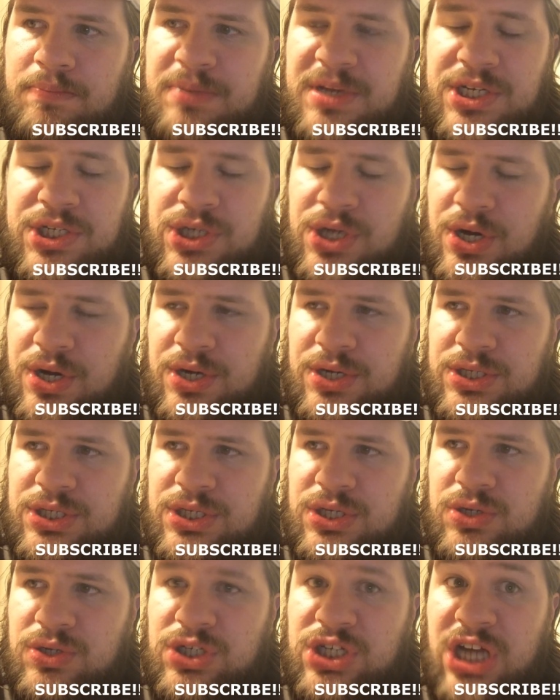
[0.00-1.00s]
Be sure
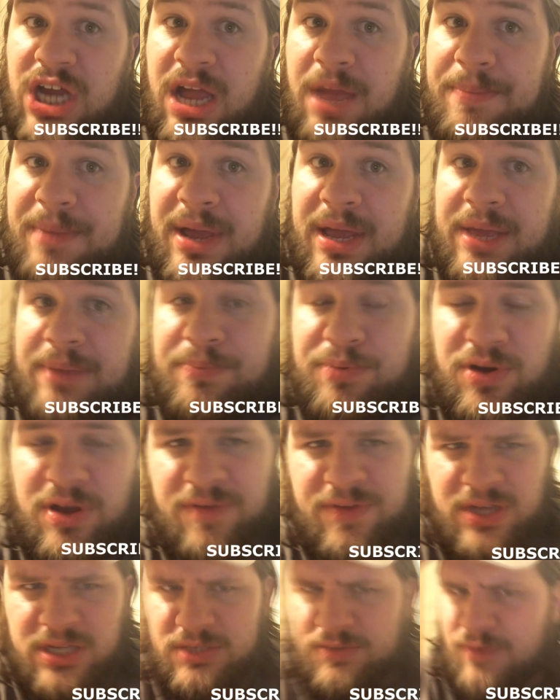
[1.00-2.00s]
to check out my
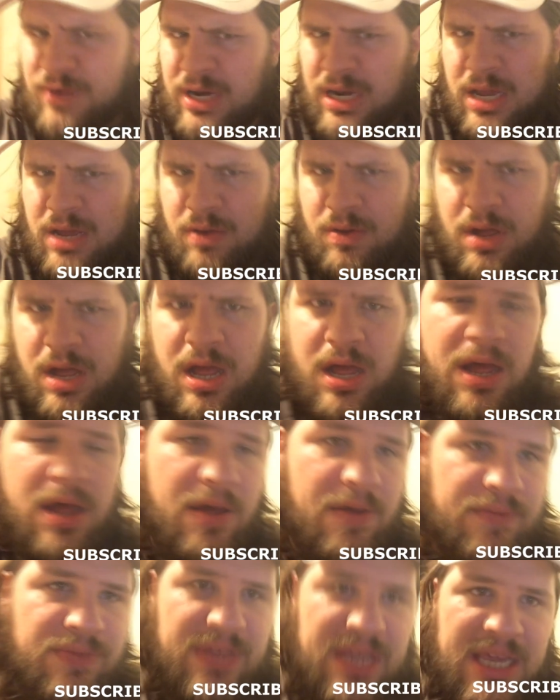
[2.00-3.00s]
previous video
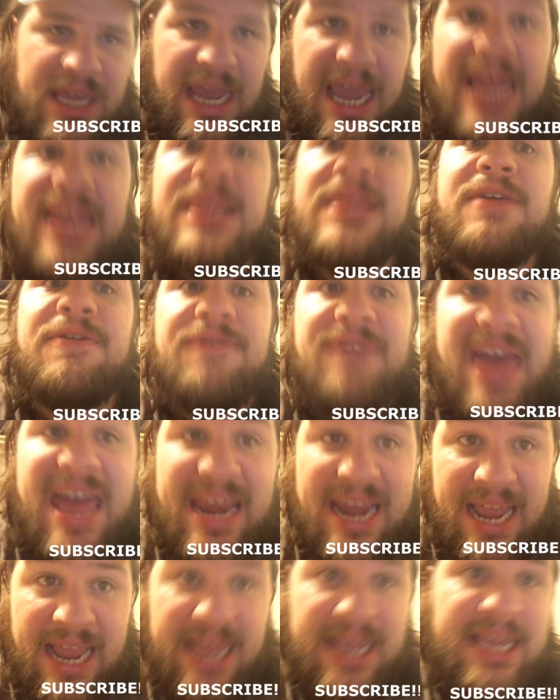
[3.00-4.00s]
of the End the
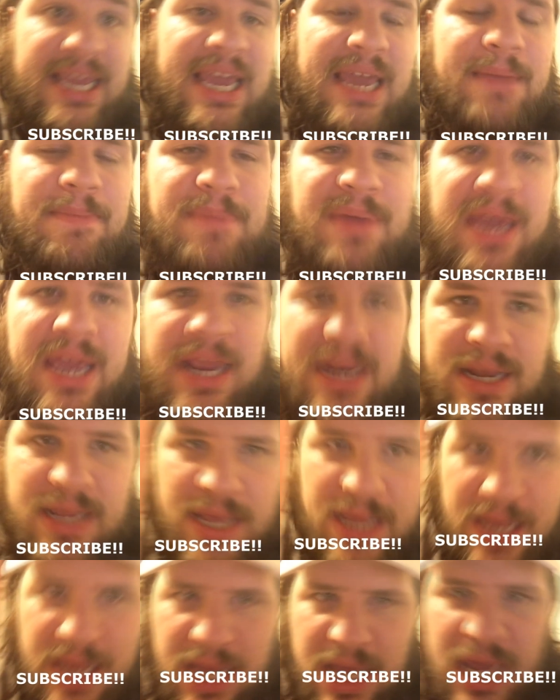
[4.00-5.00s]
Fat Hate campaign.
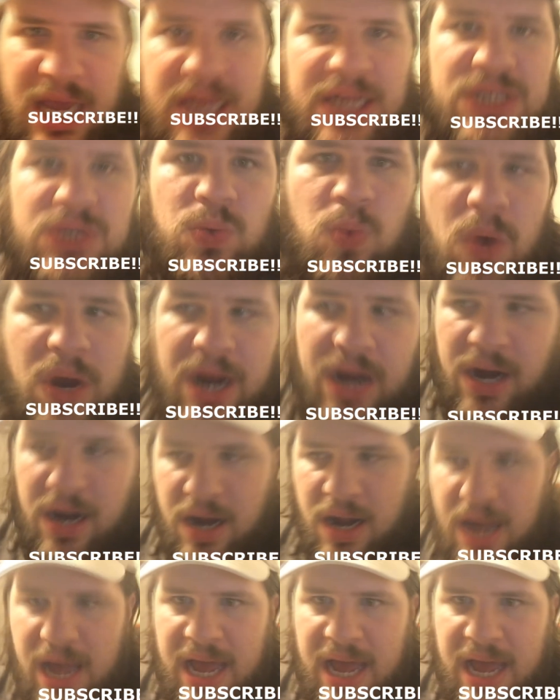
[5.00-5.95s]
It's where